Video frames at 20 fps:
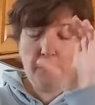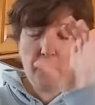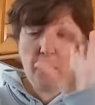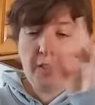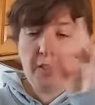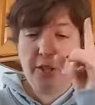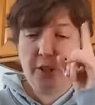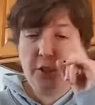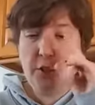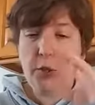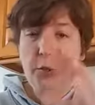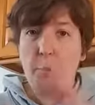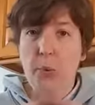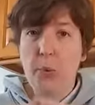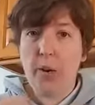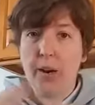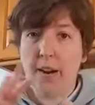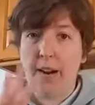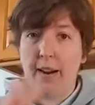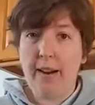this
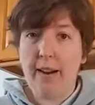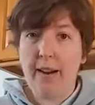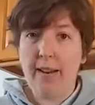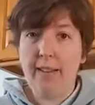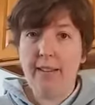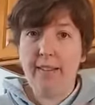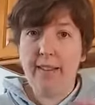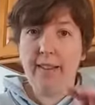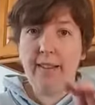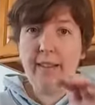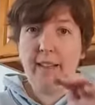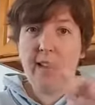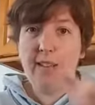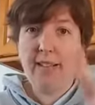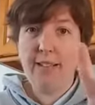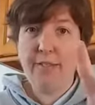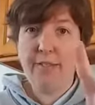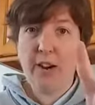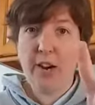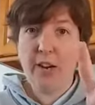story, the
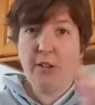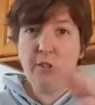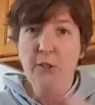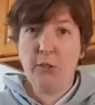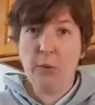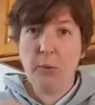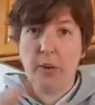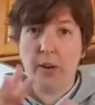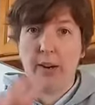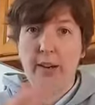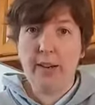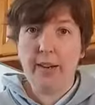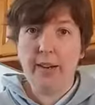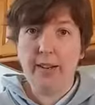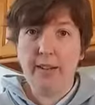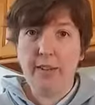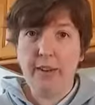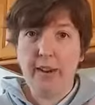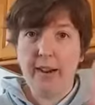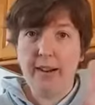classifier story,
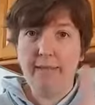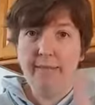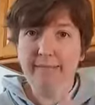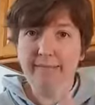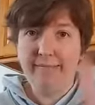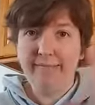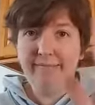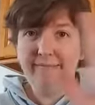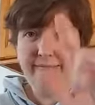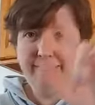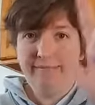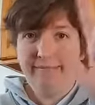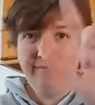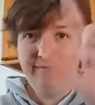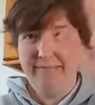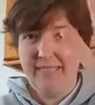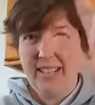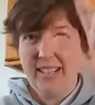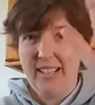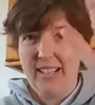okay?
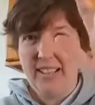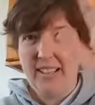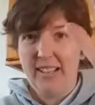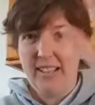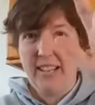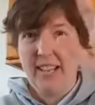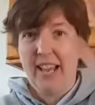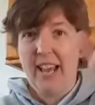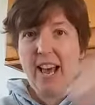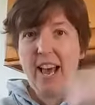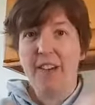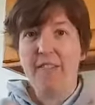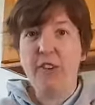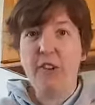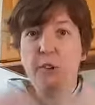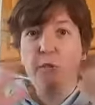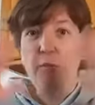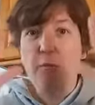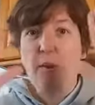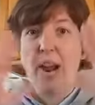Have a
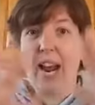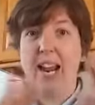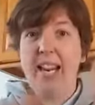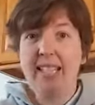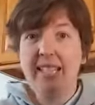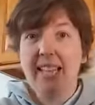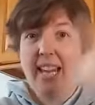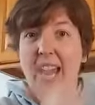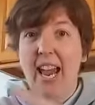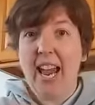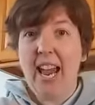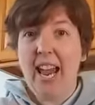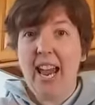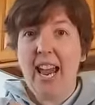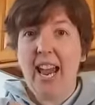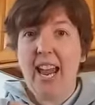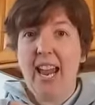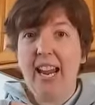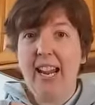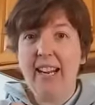great
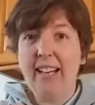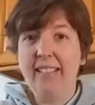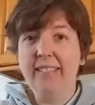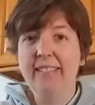day.